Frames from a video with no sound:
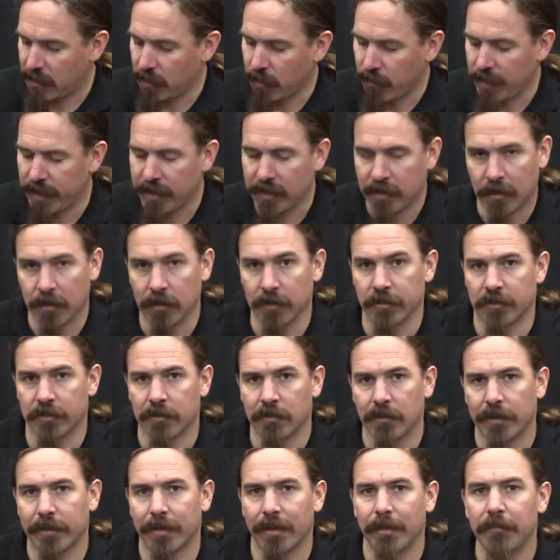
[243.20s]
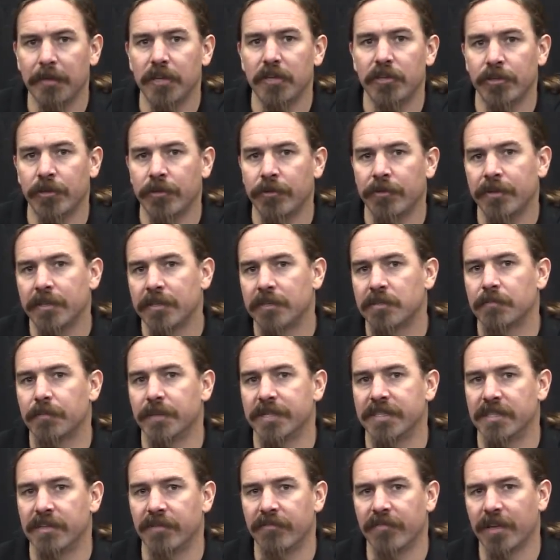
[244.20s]
go in closer and let me show you the
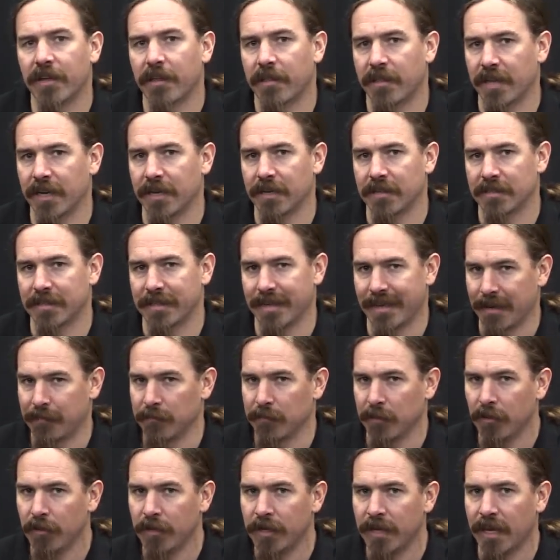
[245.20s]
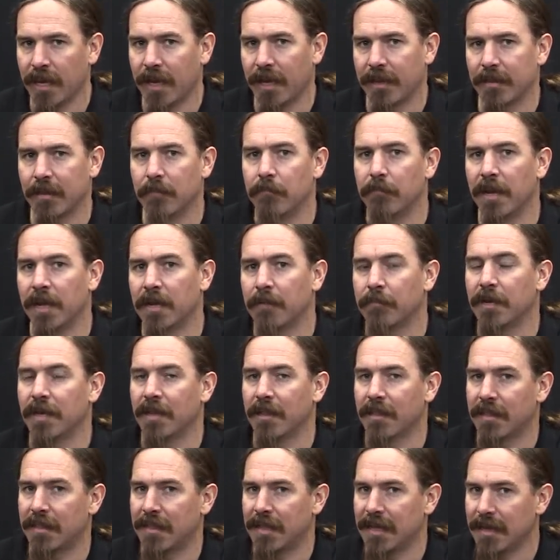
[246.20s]
specific things that I'm looking at that make me
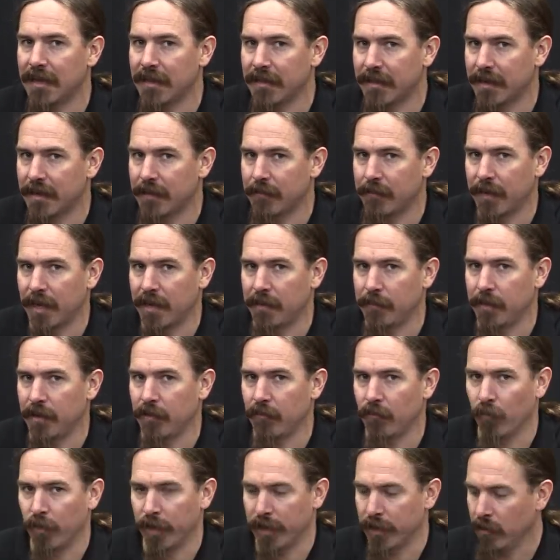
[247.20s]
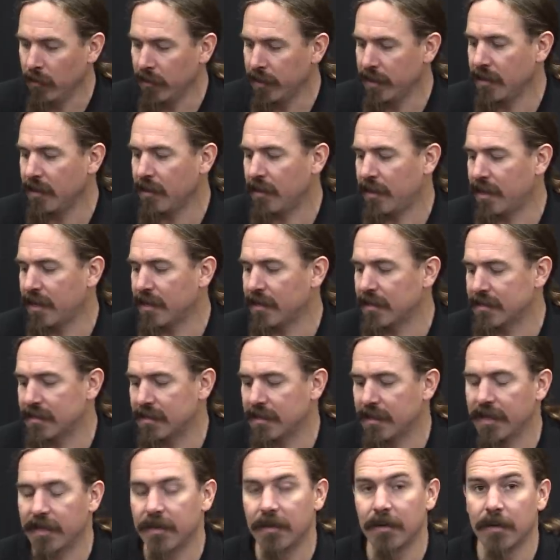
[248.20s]
think that it might be real and the
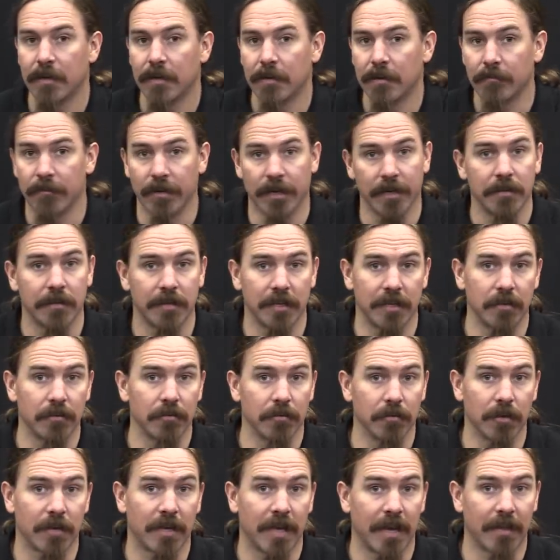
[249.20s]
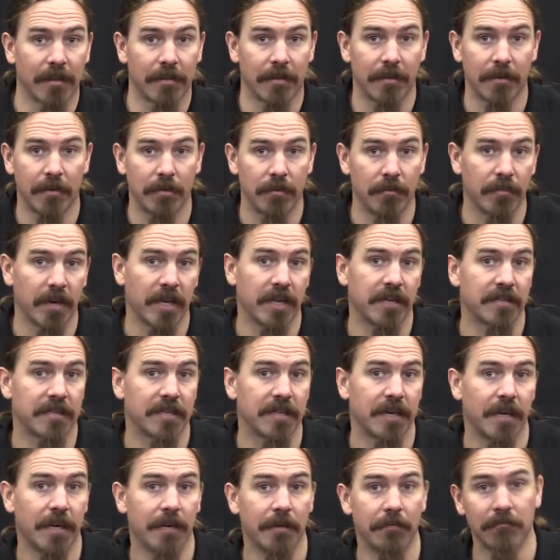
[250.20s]
things that, well, that you'd look at that you might
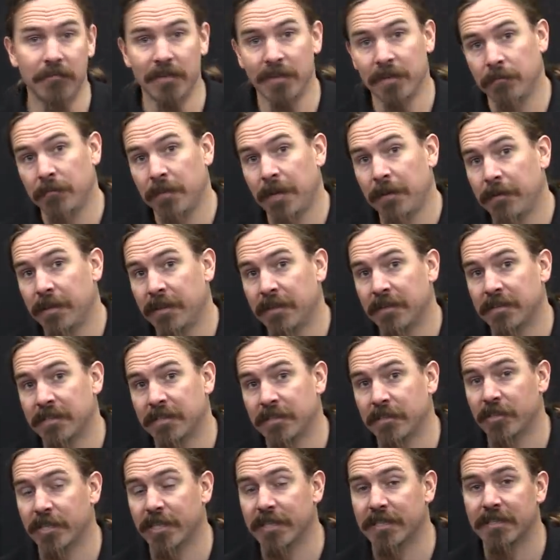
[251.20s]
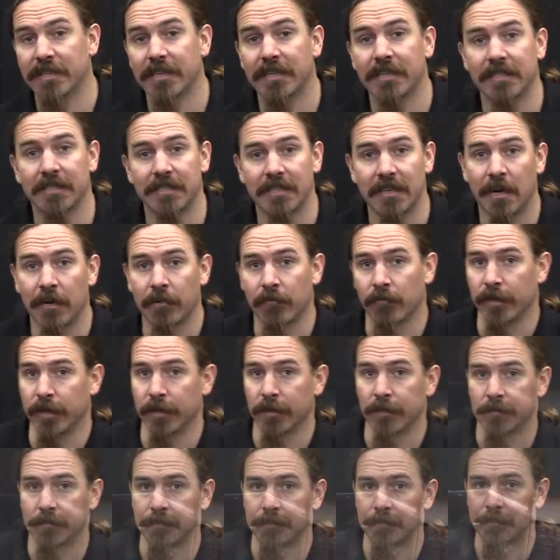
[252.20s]
say, well, maybe this suggests that it's not
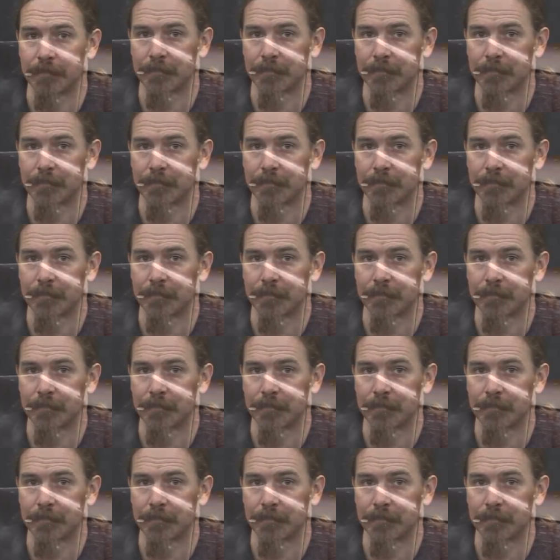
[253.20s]
real.